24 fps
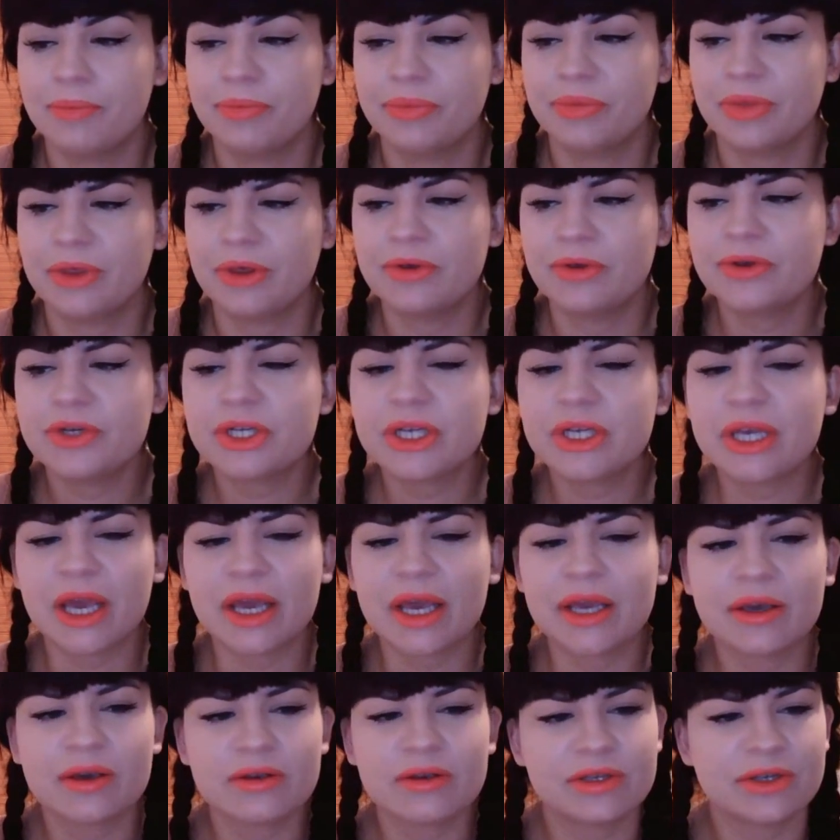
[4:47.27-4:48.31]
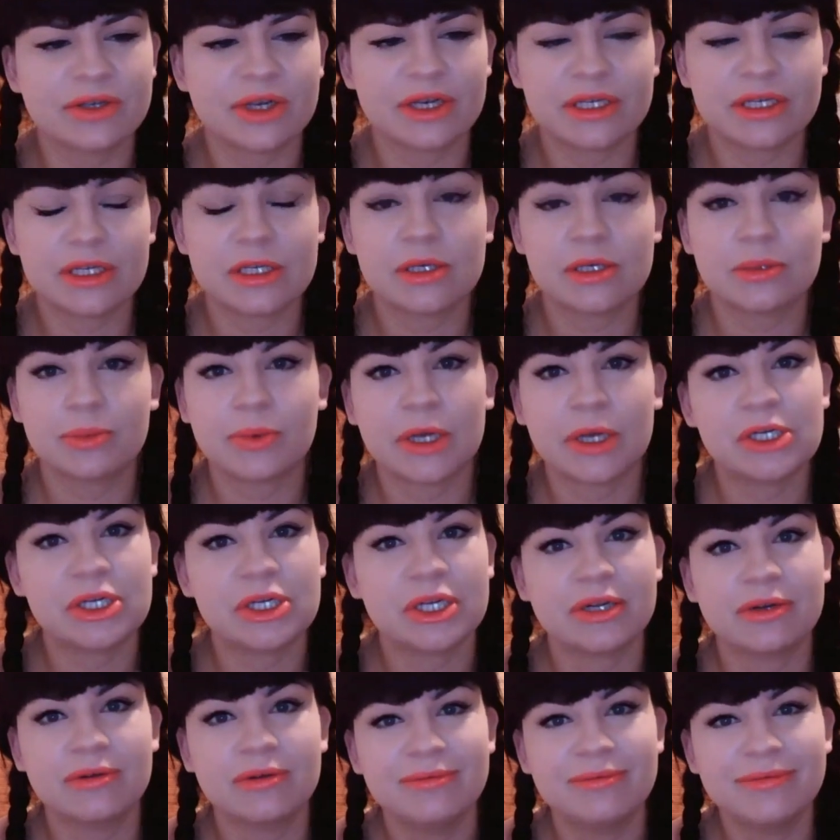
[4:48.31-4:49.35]
Usually I go straight to
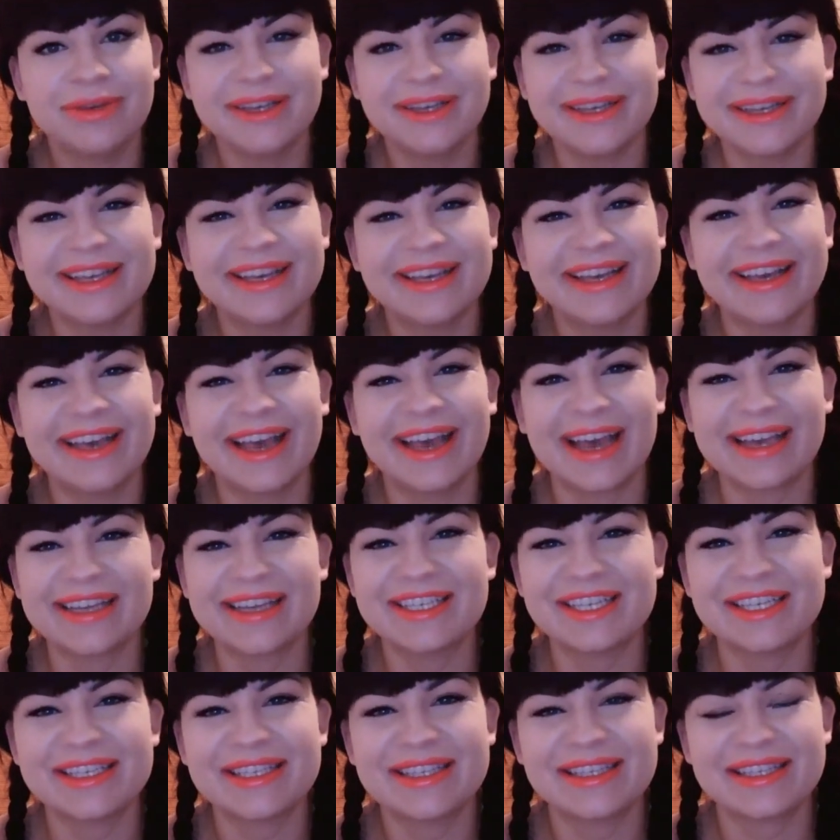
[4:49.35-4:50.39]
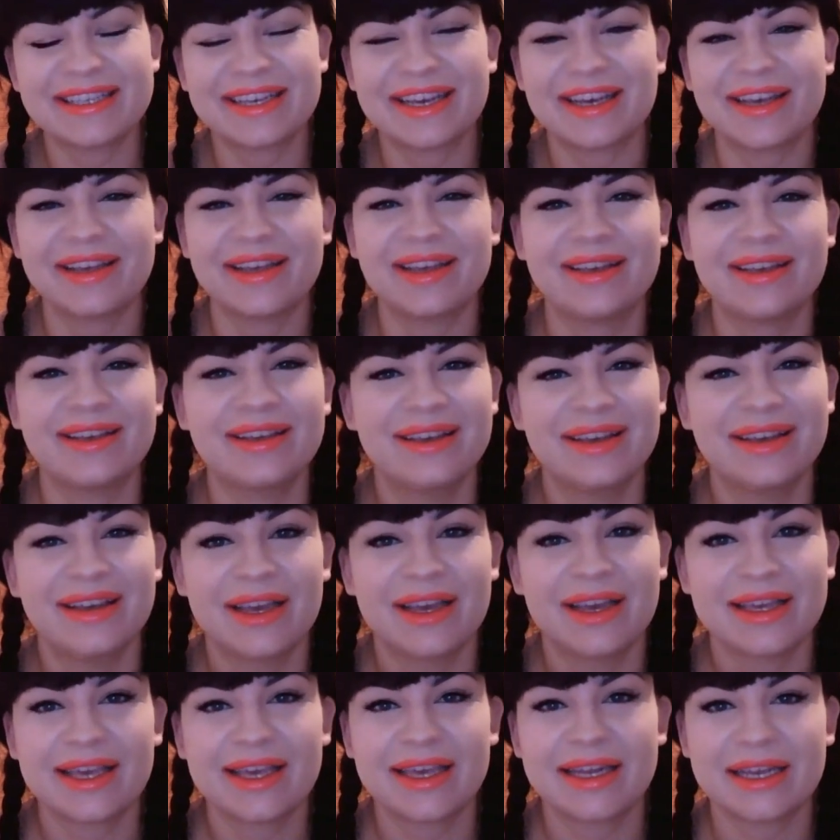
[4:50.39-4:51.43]
depression. I just kind
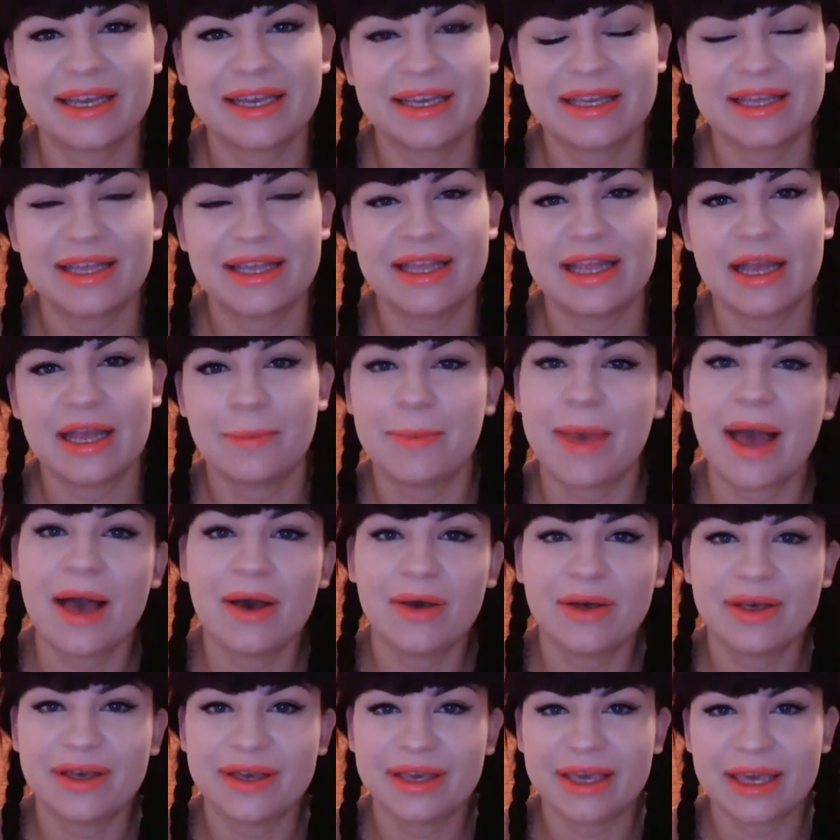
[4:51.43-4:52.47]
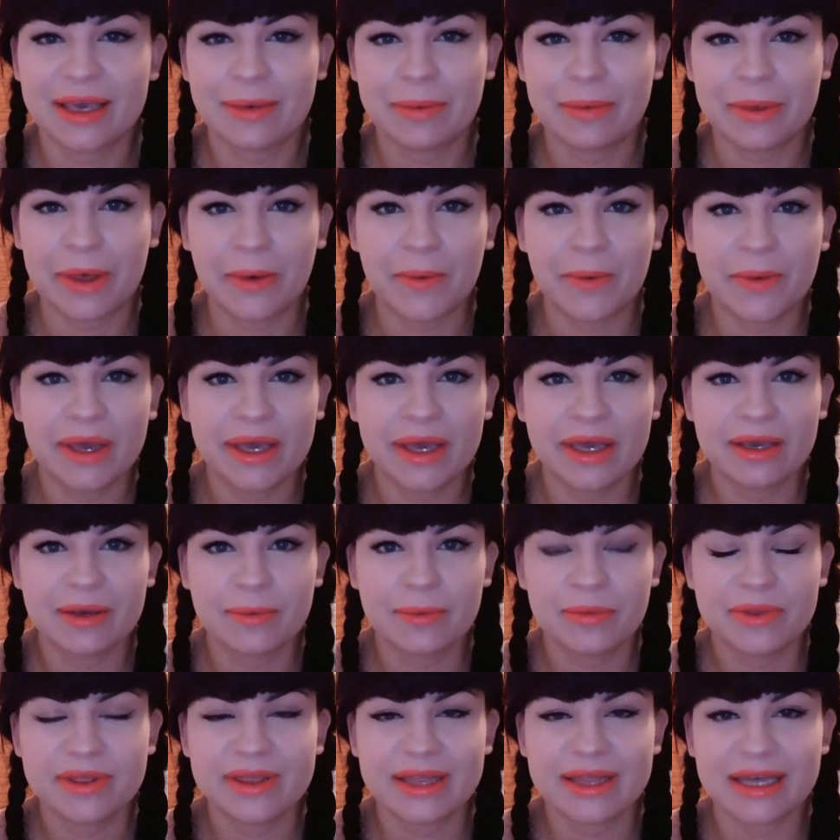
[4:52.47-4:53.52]
of numb out and keep going,
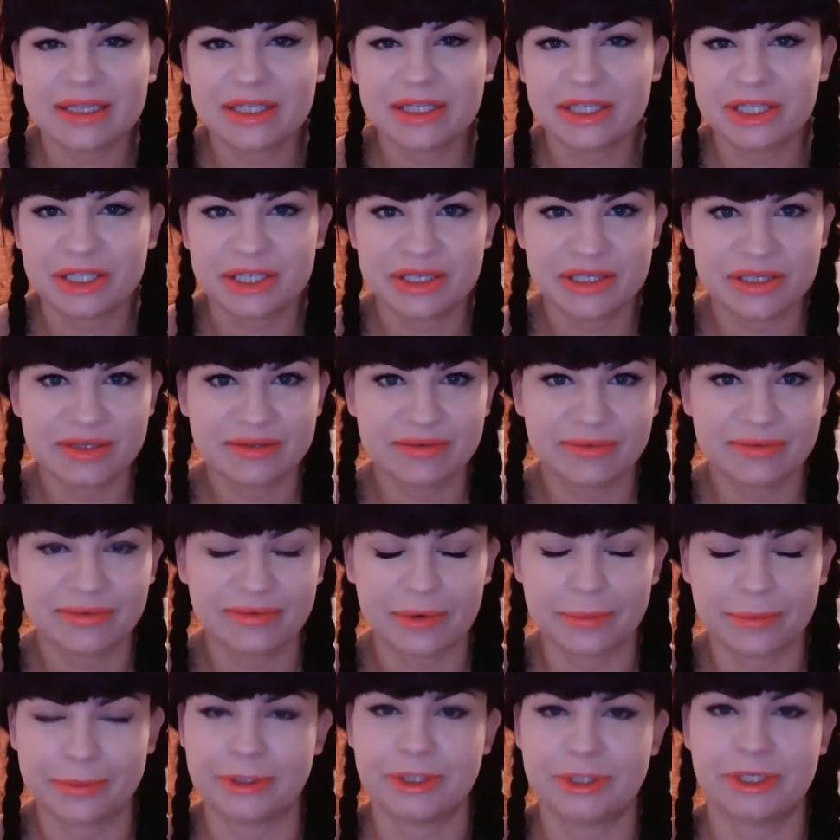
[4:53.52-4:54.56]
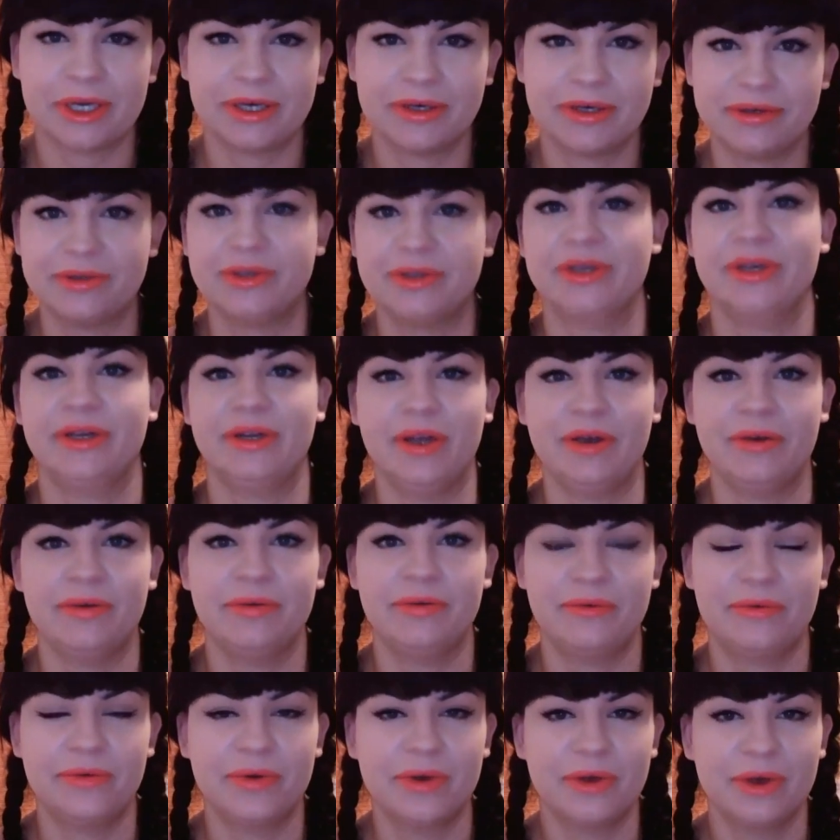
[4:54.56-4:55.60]
but that's just from a childhood
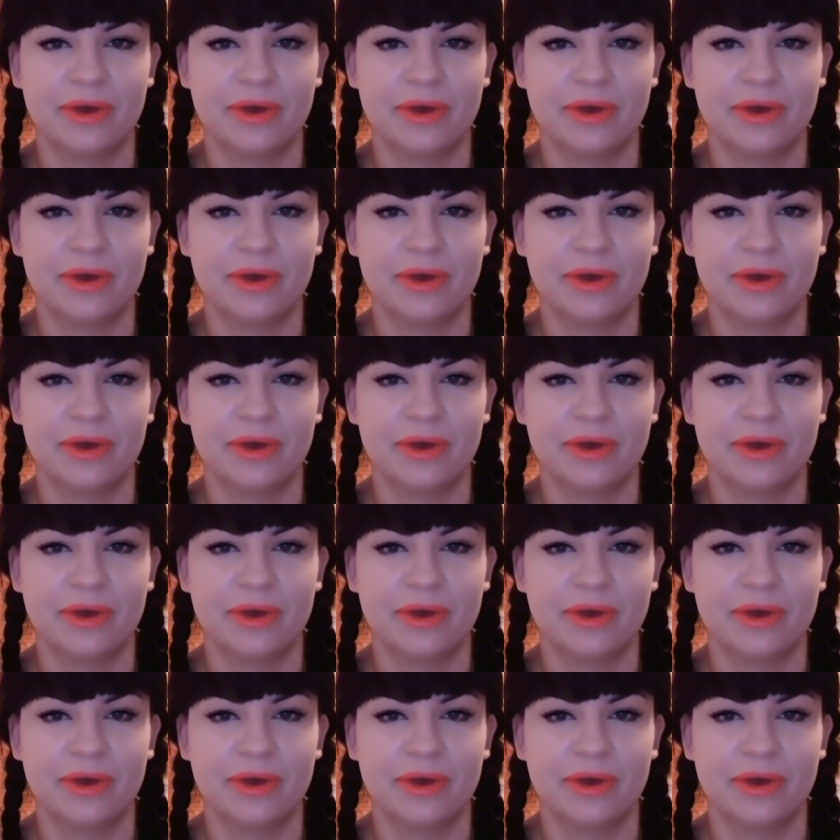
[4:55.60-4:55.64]
of